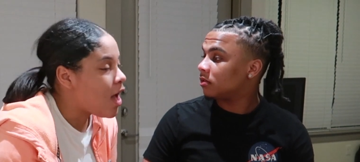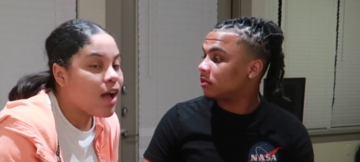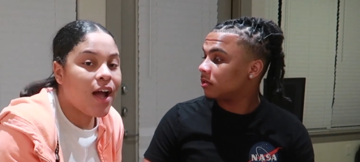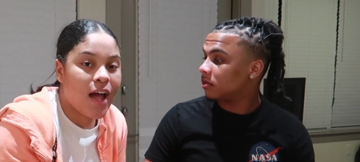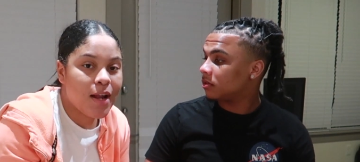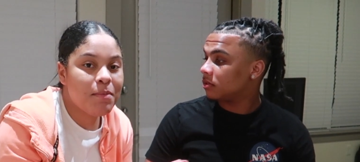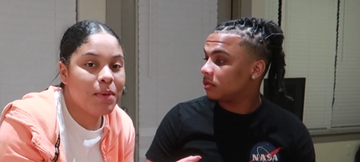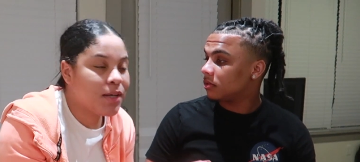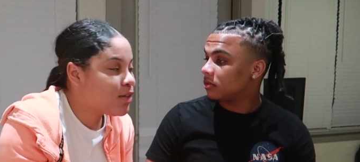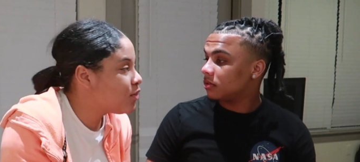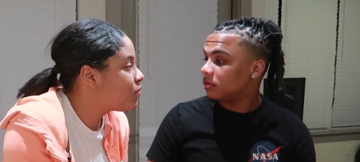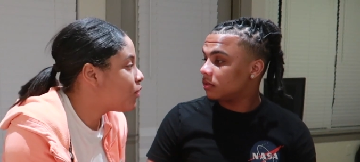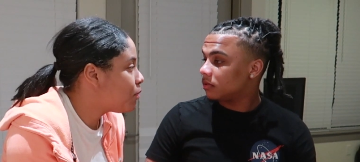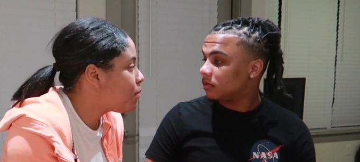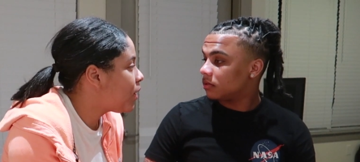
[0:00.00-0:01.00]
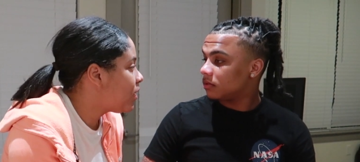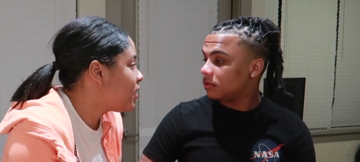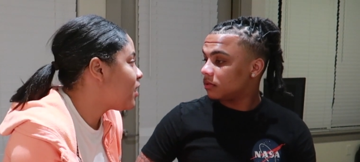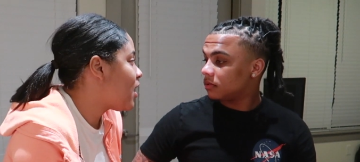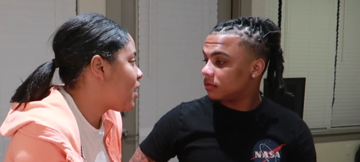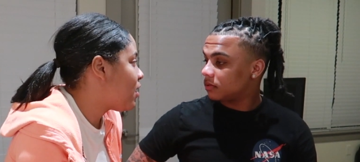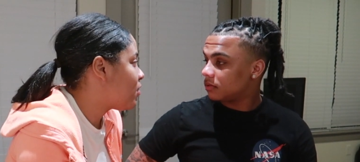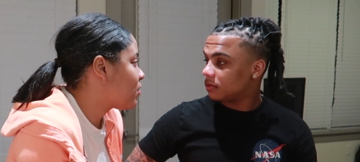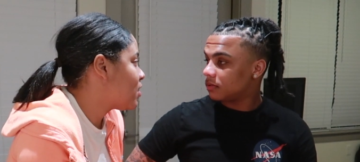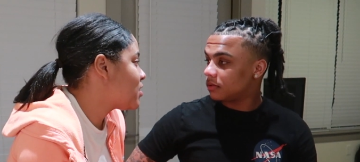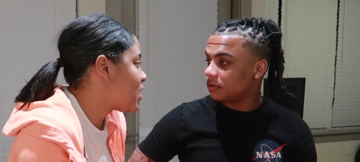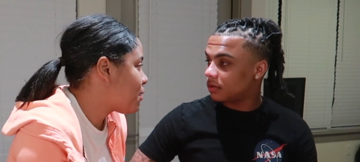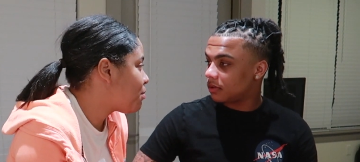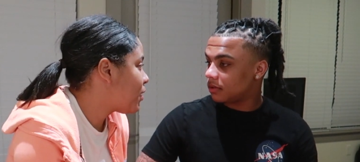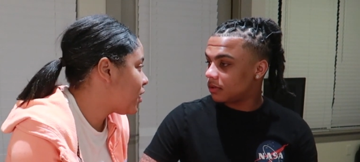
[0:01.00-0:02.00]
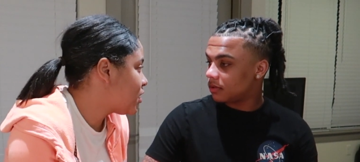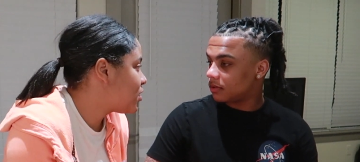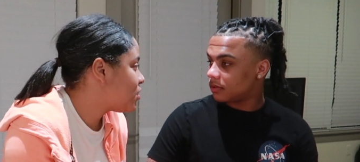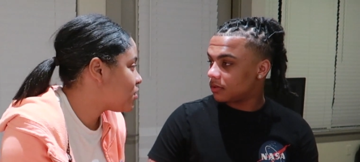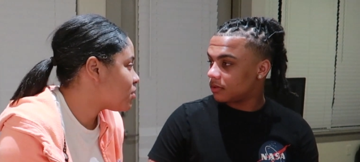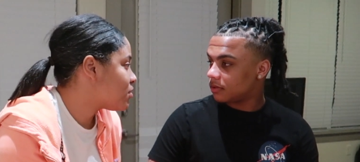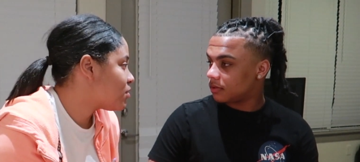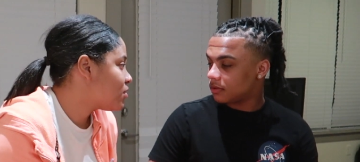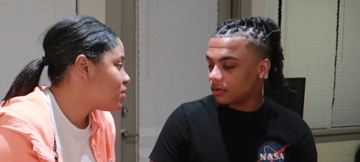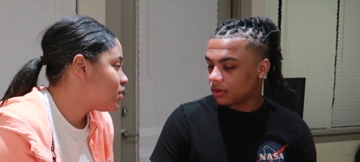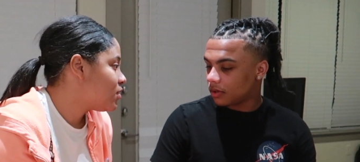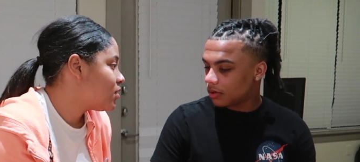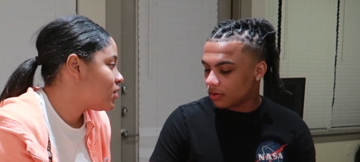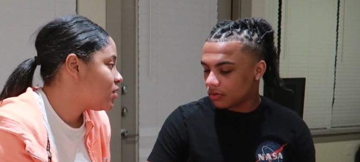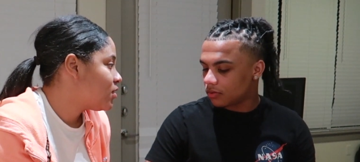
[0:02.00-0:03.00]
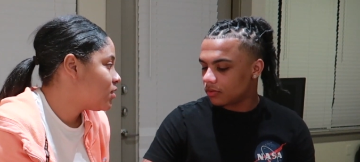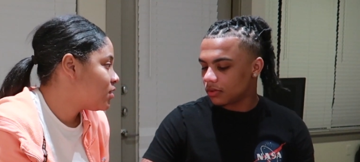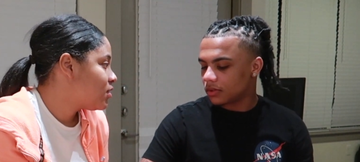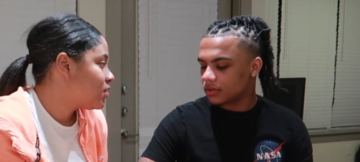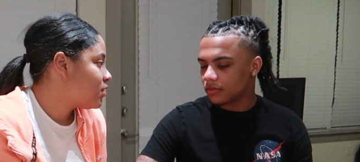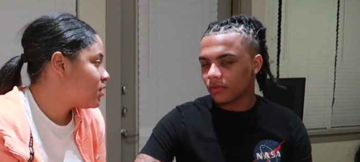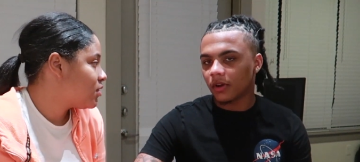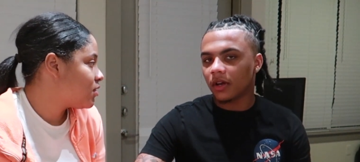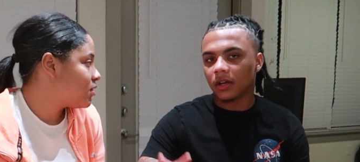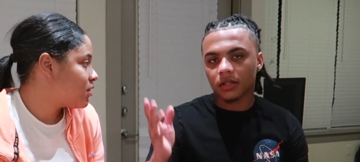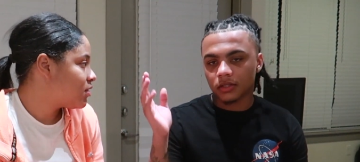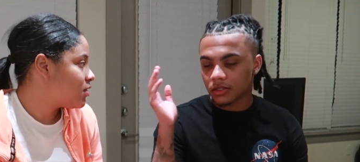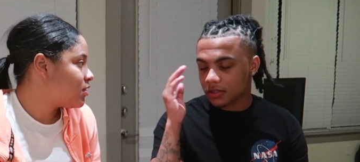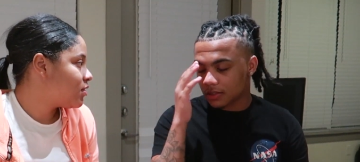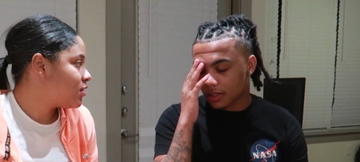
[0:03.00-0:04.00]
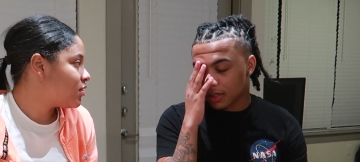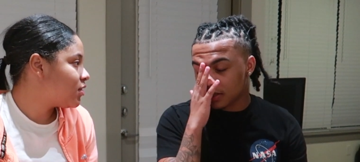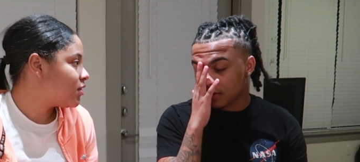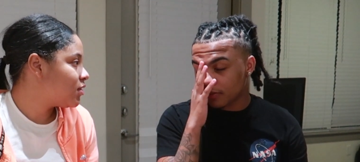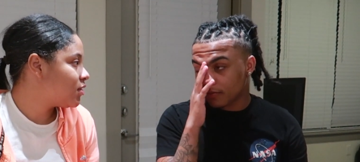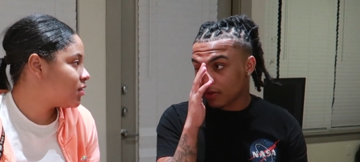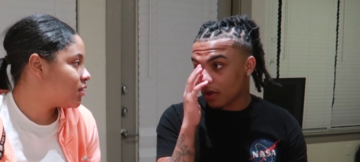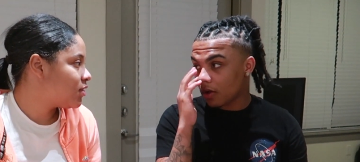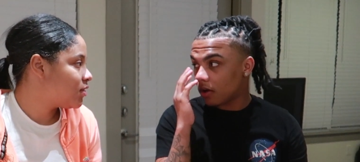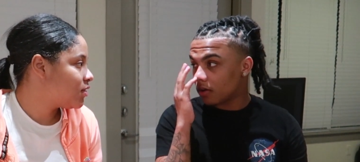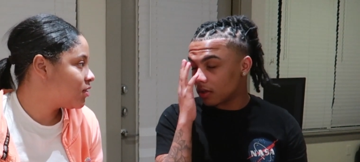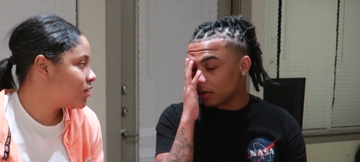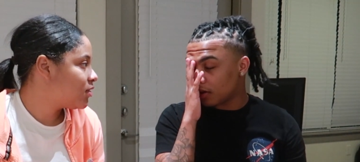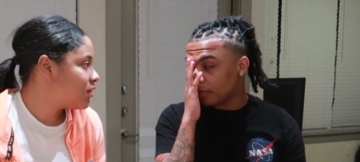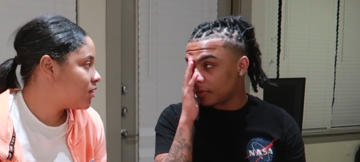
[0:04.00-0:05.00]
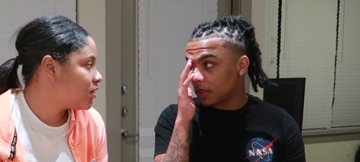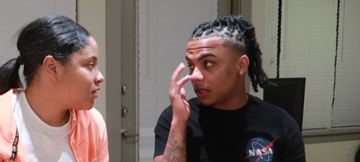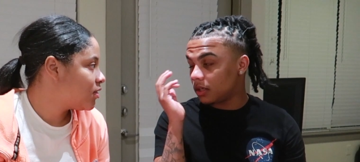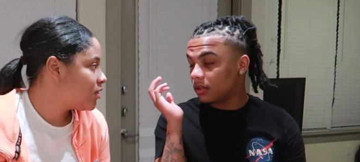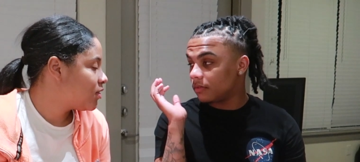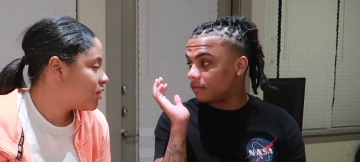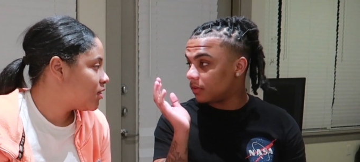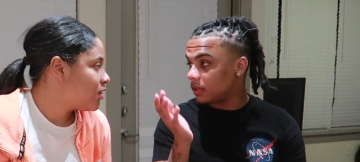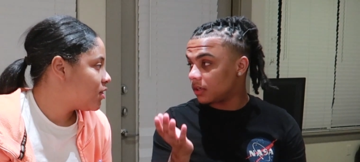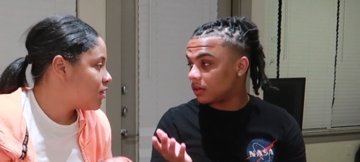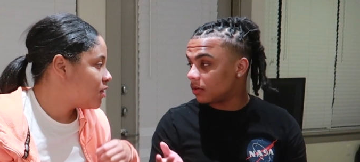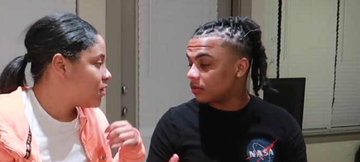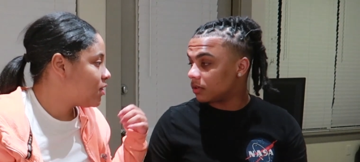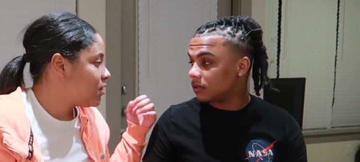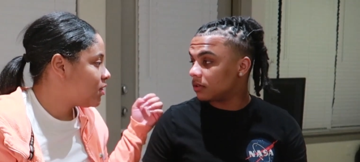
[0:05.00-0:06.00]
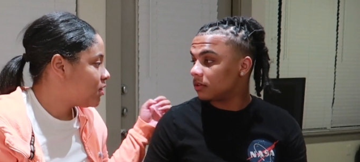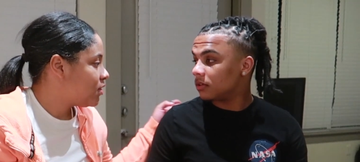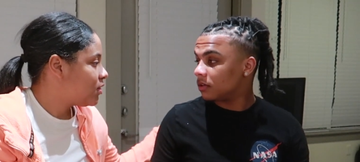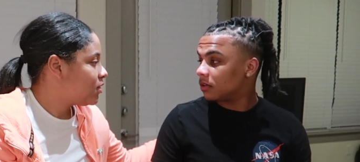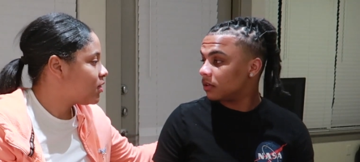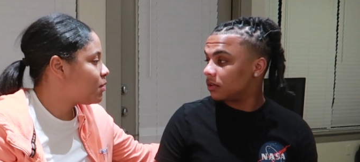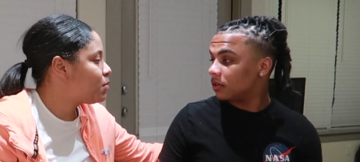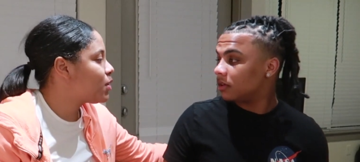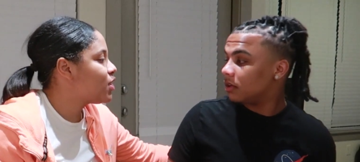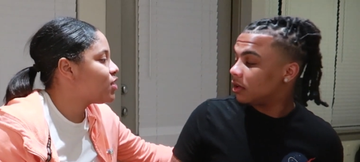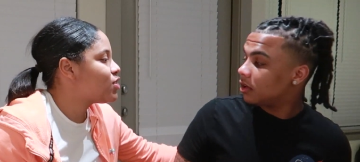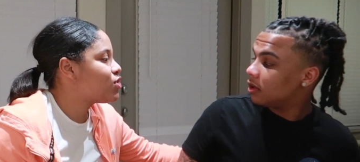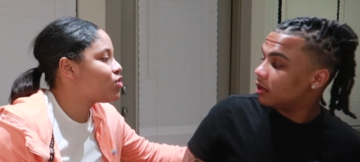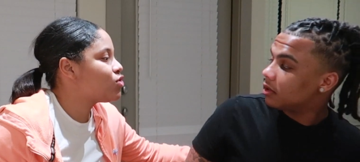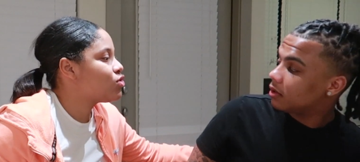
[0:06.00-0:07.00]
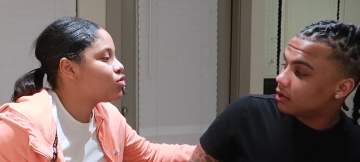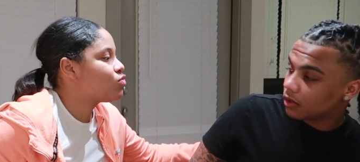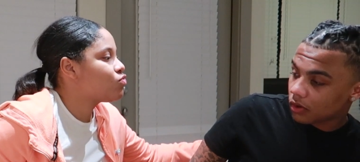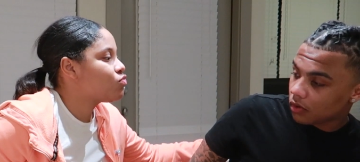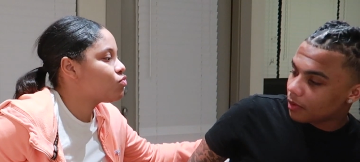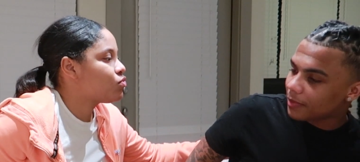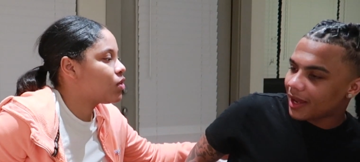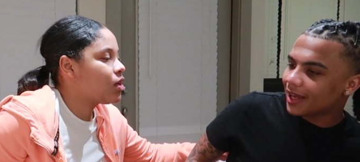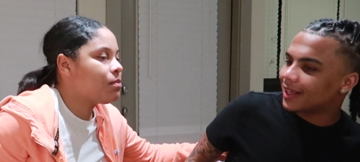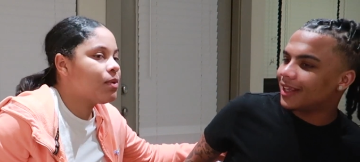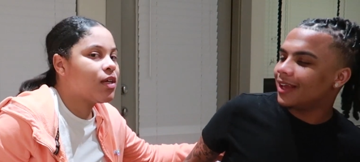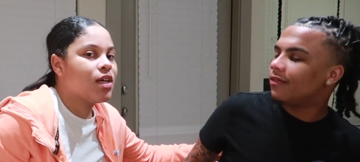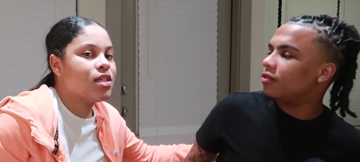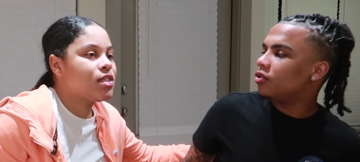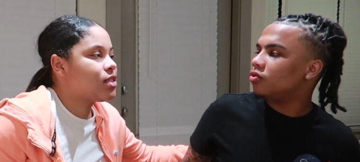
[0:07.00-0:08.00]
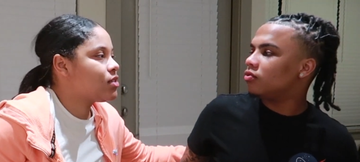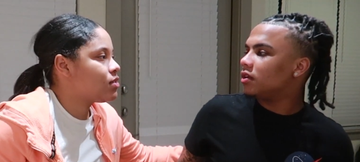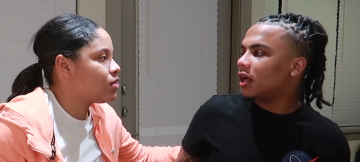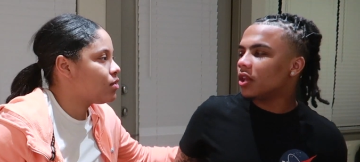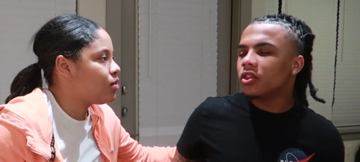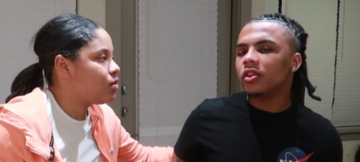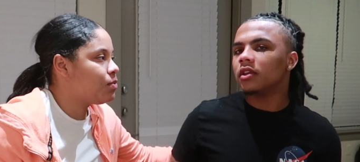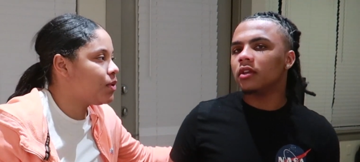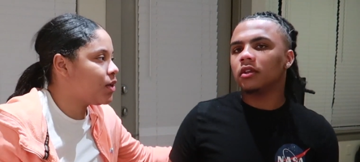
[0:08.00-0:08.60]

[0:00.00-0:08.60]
Speaker 1: I got to make you feel better now, because I pranked you.
Speaker 2: No, it's fine. Just end your vlog, and, I mean, end the video. and. Give me a kiss. No, I'm not Give giving you nothing.